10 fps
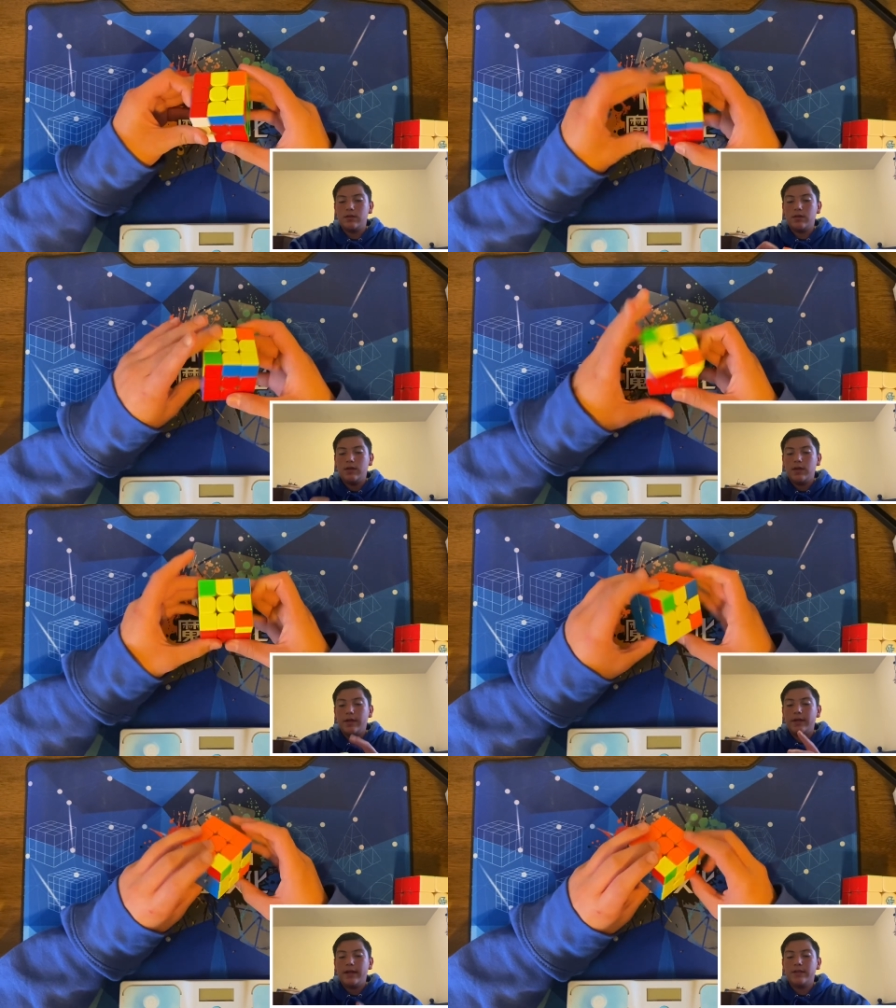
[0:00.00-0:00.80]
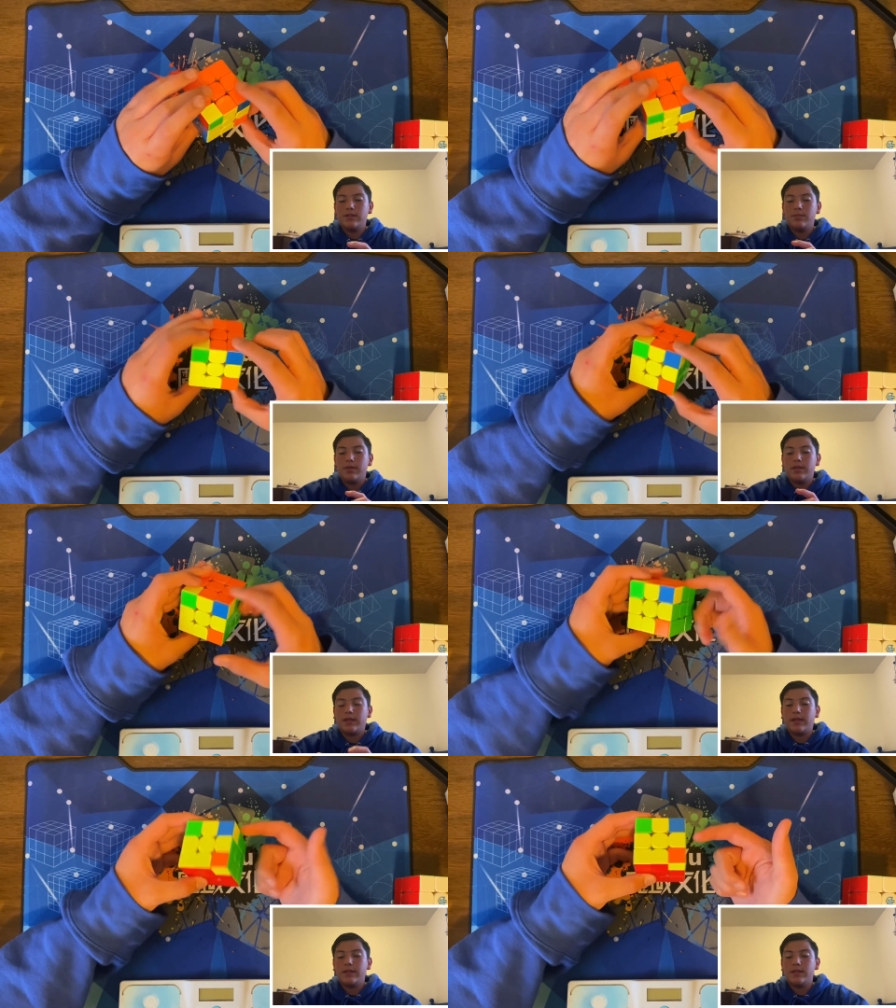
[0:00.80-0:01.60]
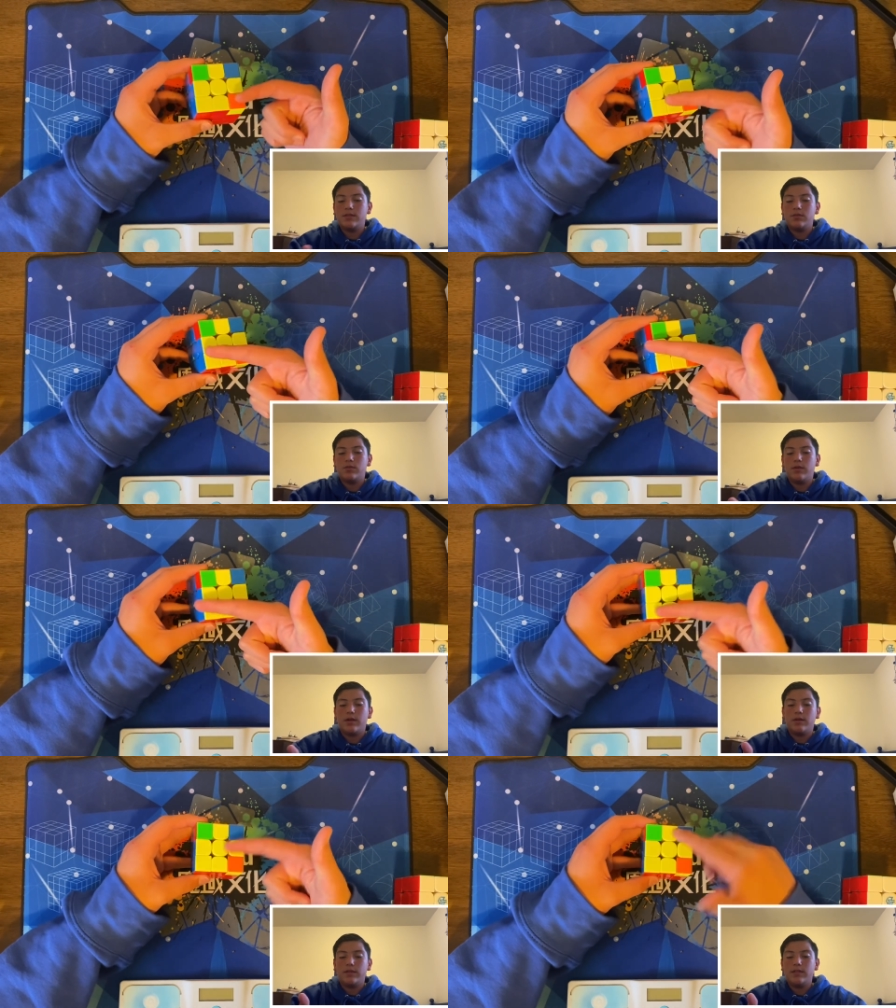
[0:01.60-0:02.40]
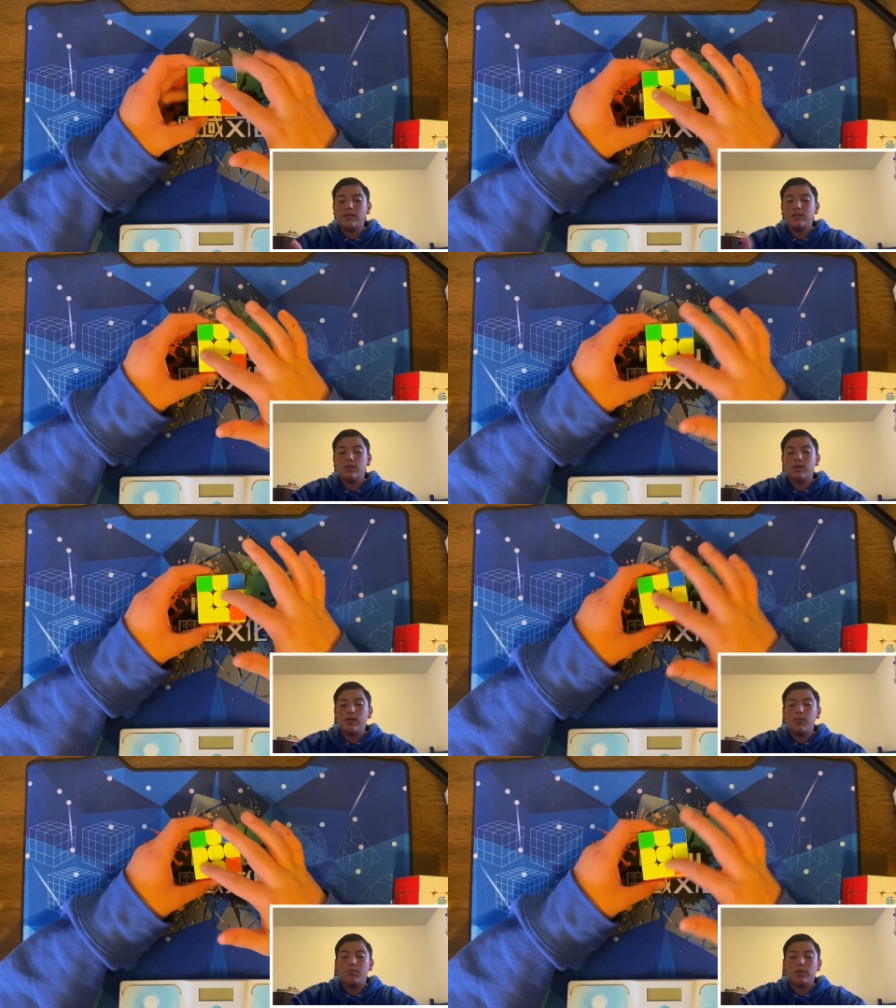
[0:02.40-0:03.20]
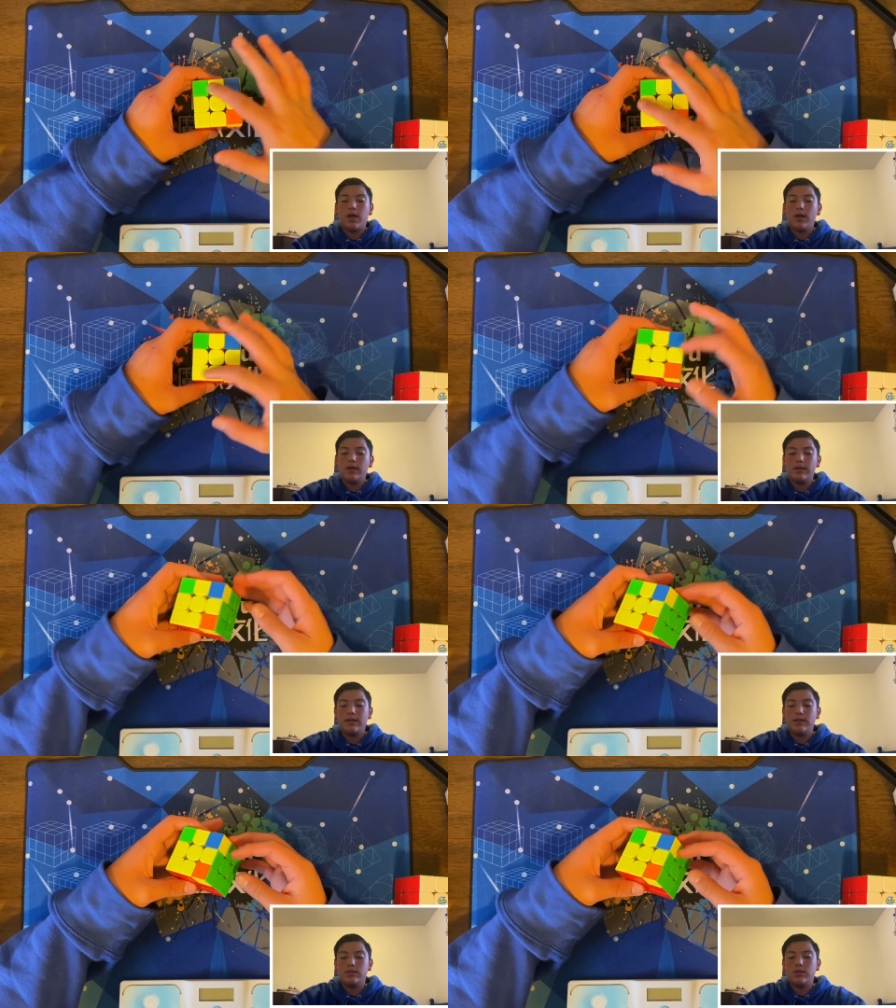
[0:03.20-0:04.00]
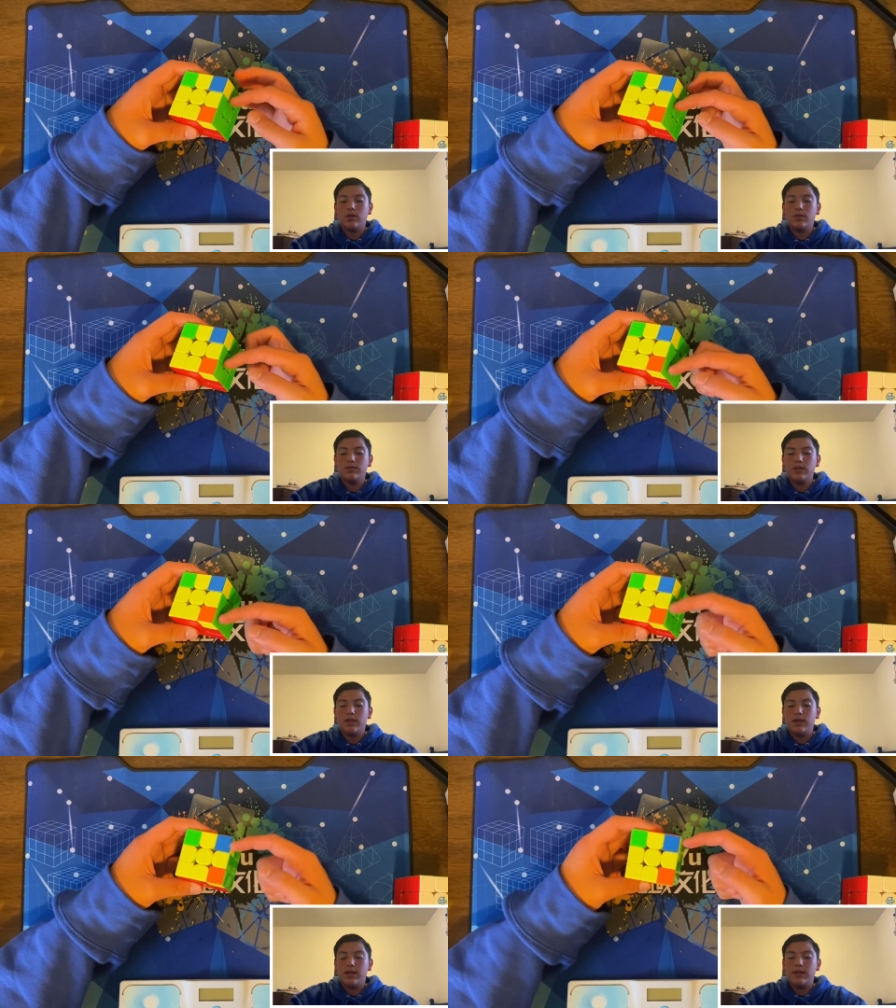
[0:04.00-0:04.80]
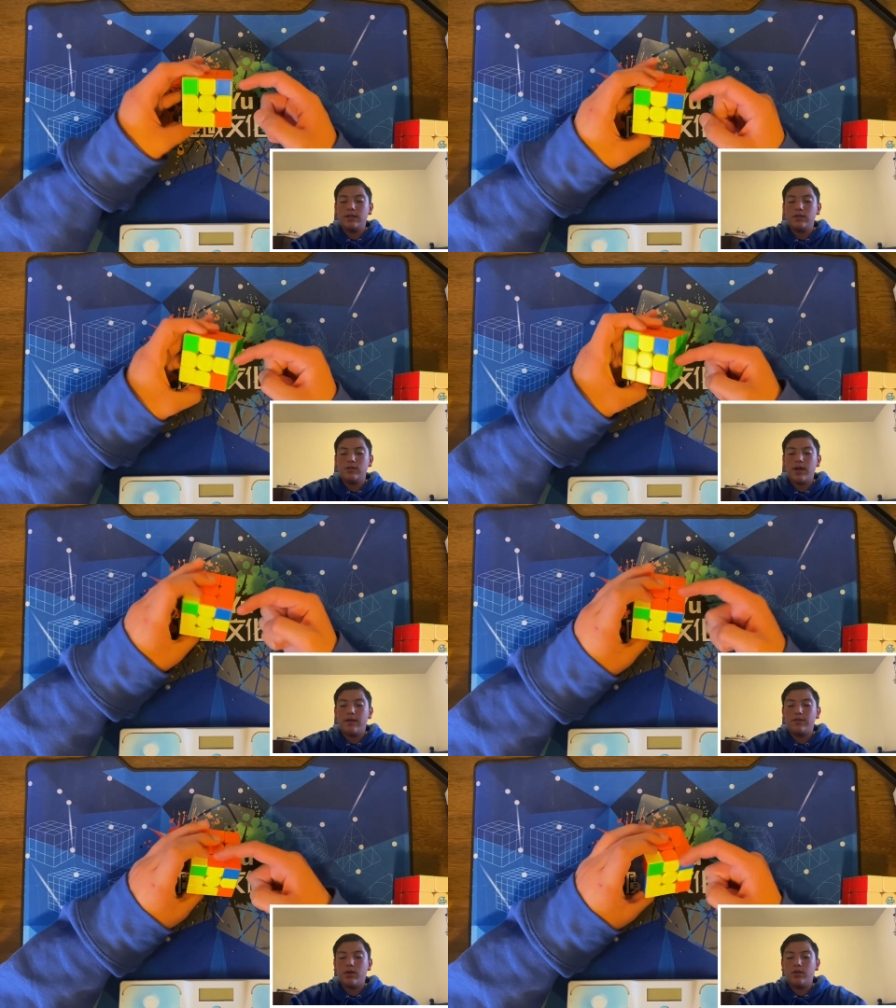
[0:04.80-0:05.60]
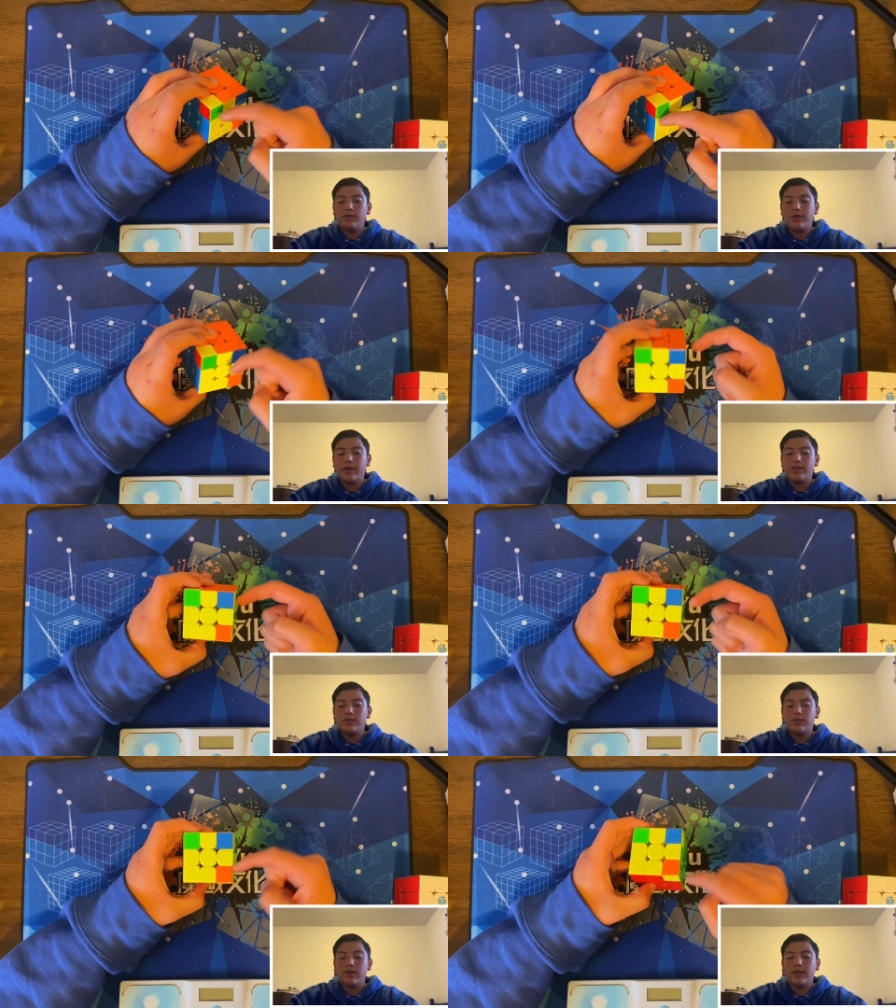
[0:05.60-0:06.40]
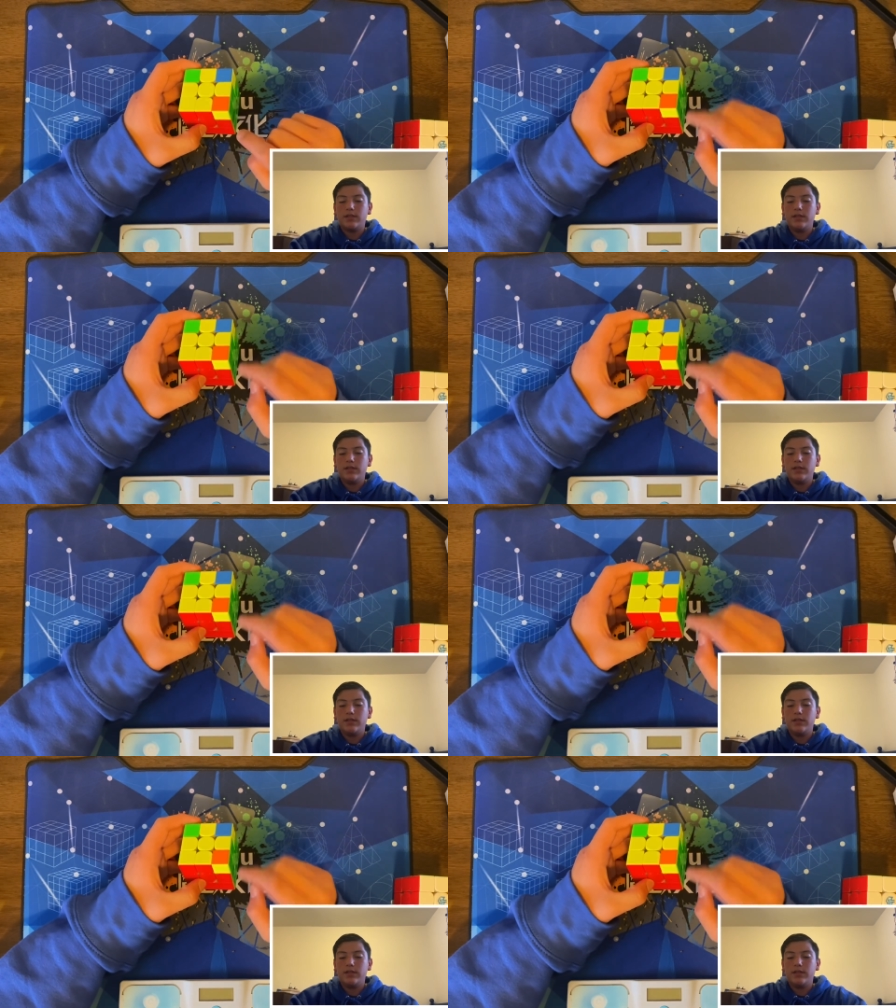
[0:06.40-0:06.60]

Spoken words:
and it ends up being like this, where this block is solved and then you have all of your edges correctly.